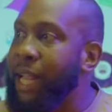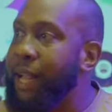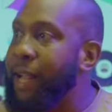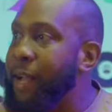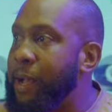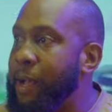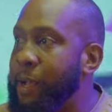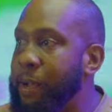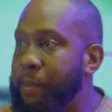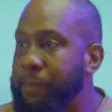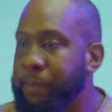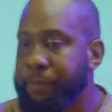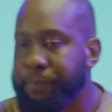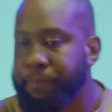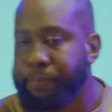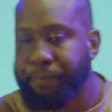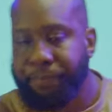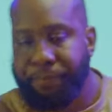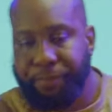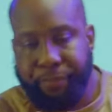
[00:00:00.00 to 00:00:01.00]
Um,
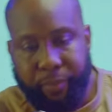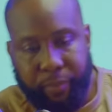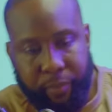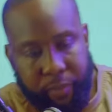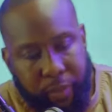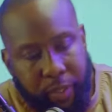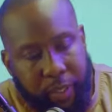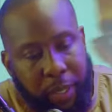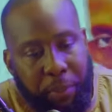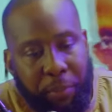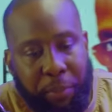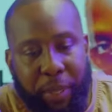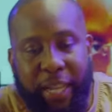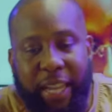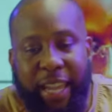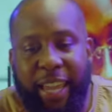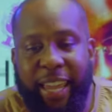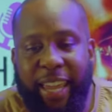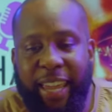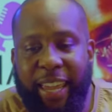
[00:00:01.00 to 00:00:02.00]
but
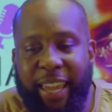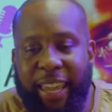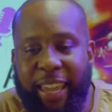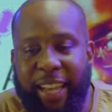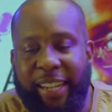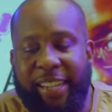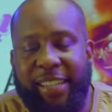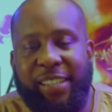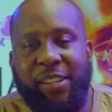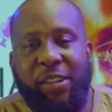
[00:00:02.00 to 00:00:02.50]
yeah, yeah, yeah.